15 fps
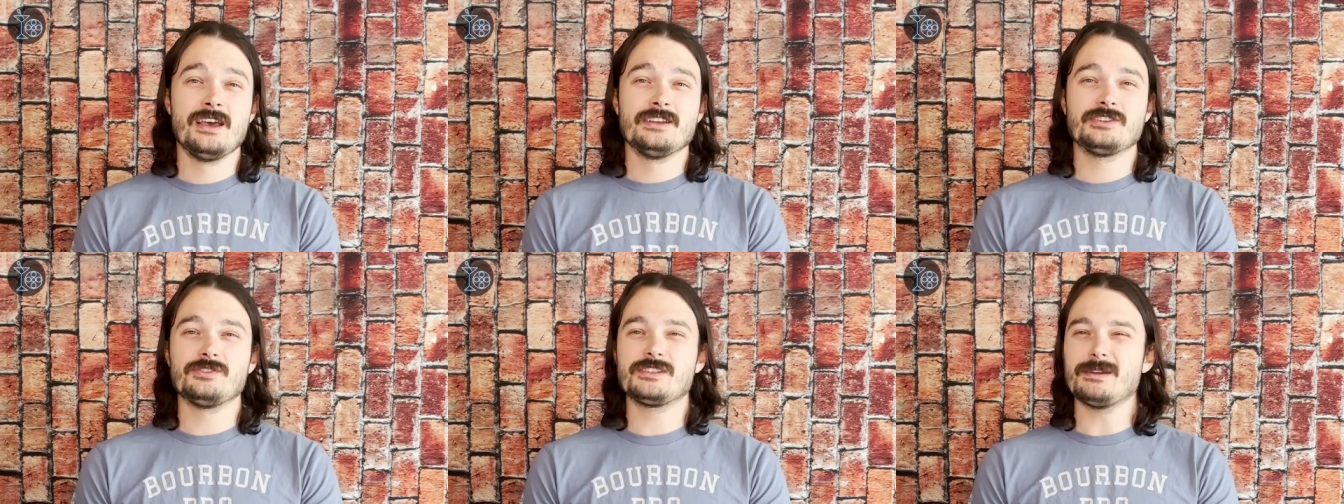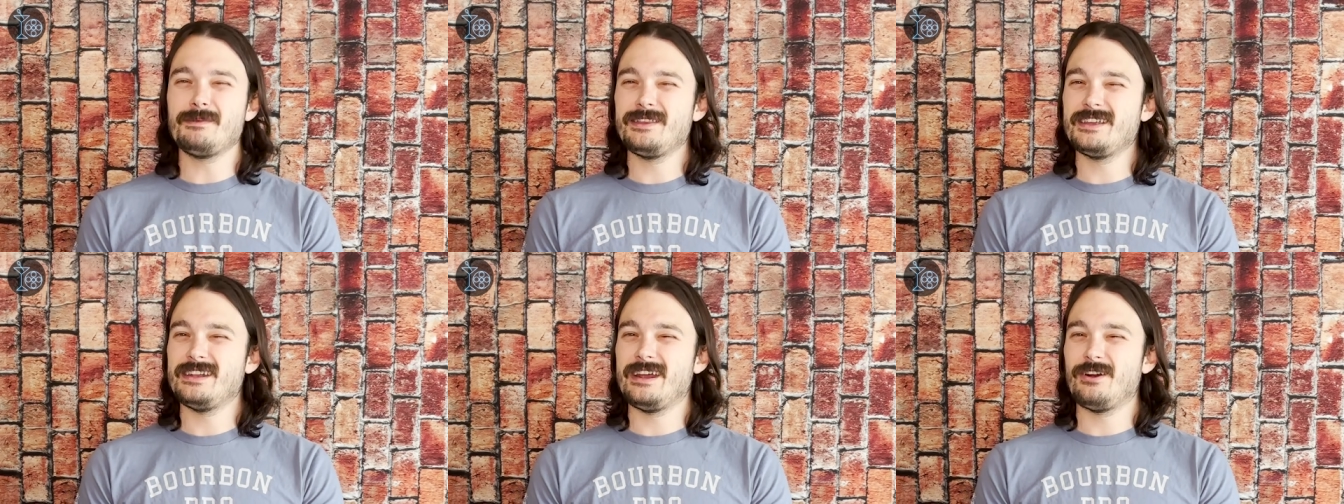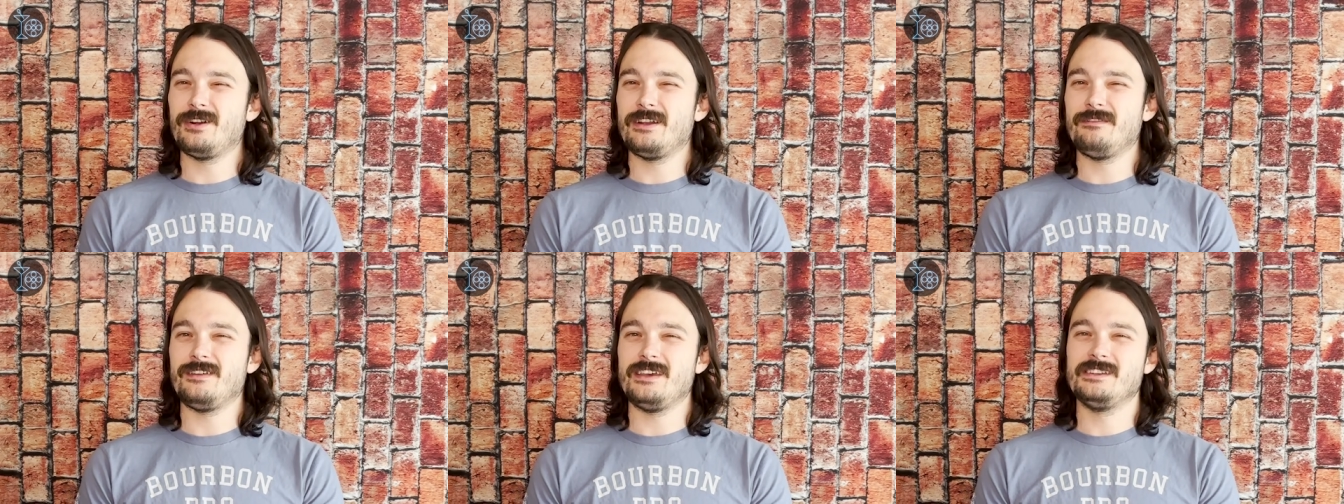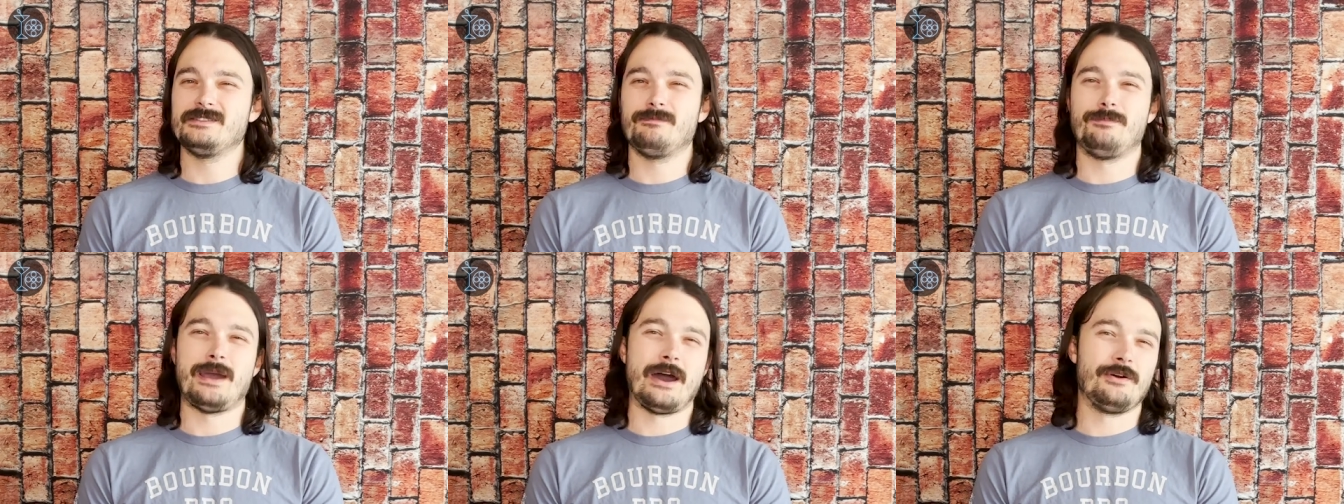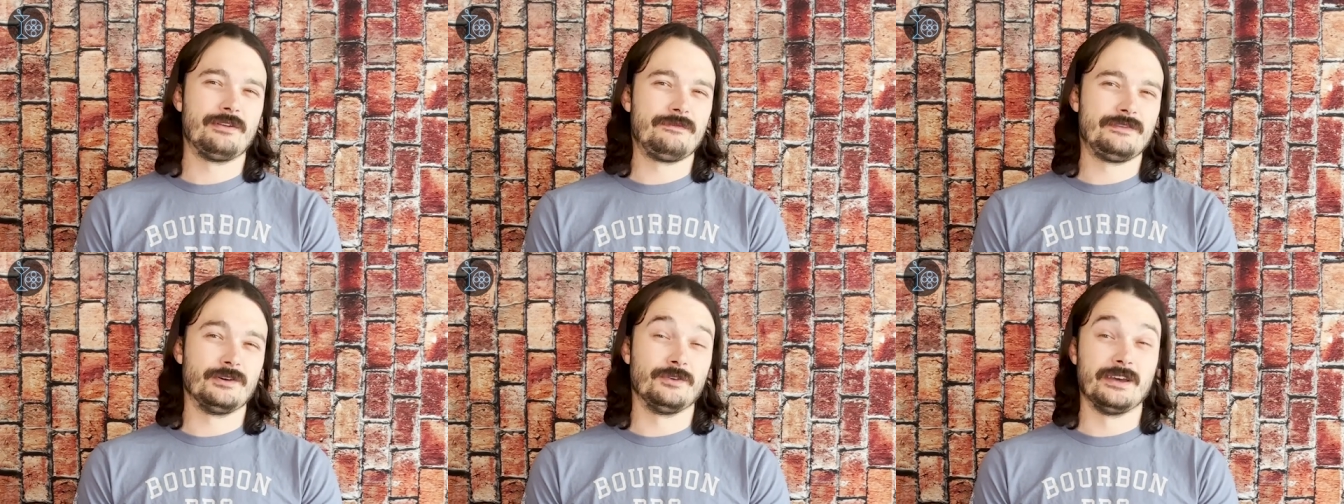so some of the narrative is bound
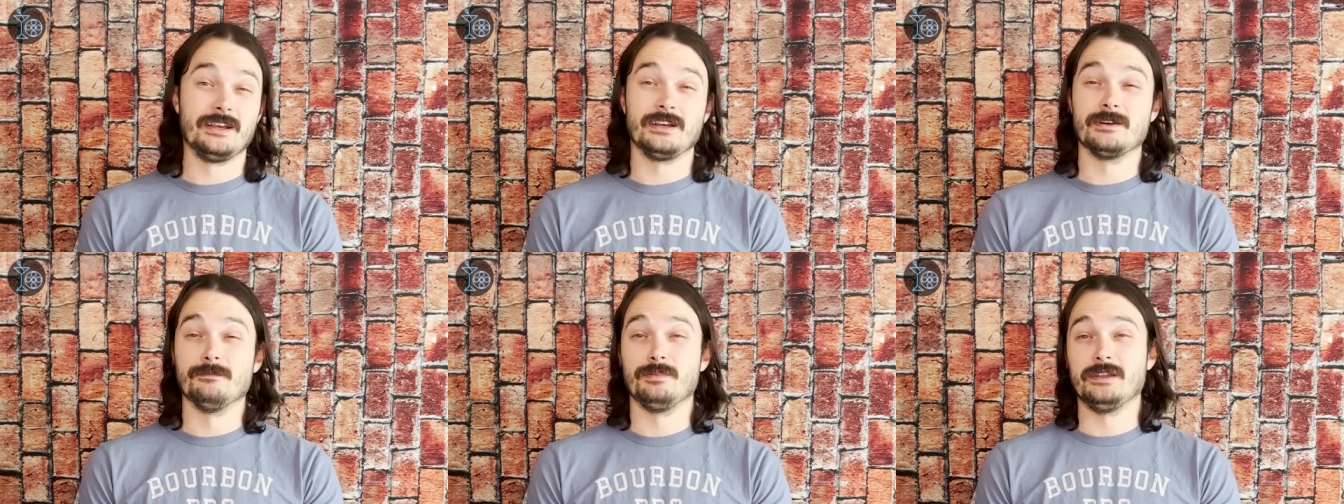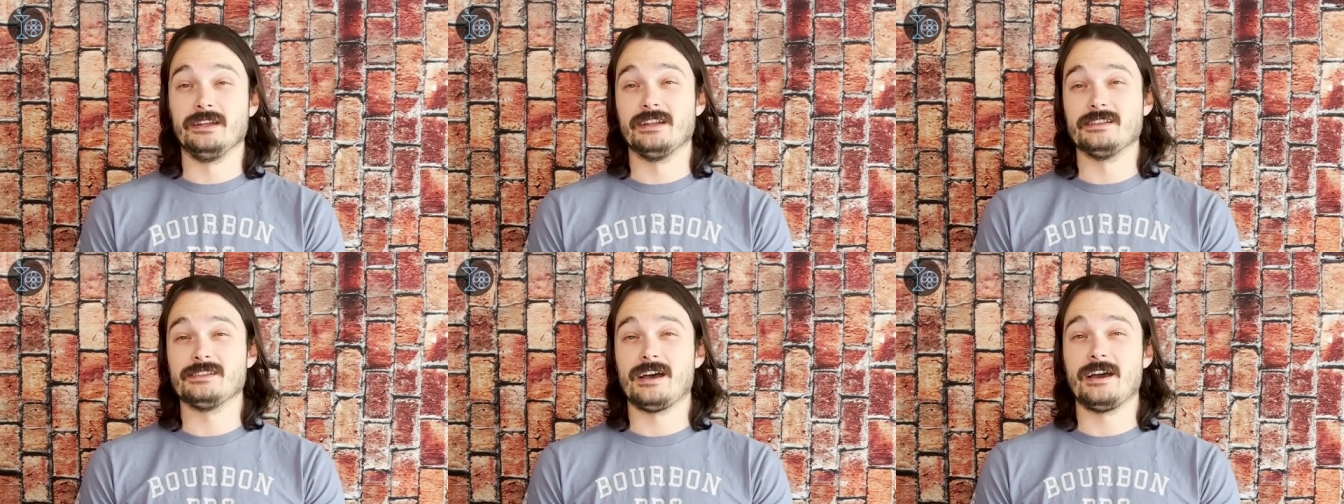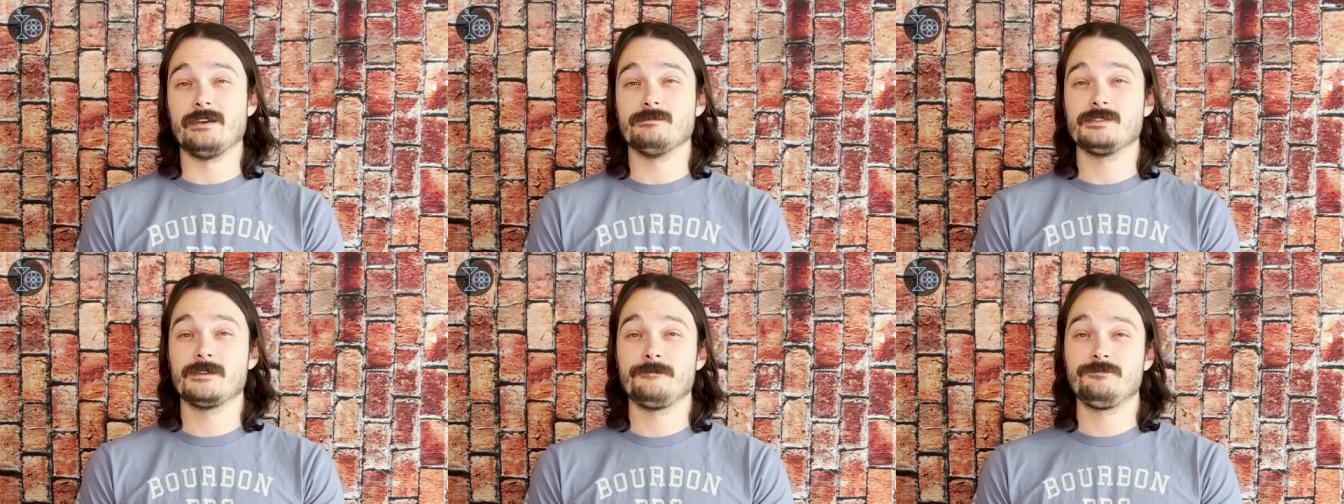to feel incomplete at times.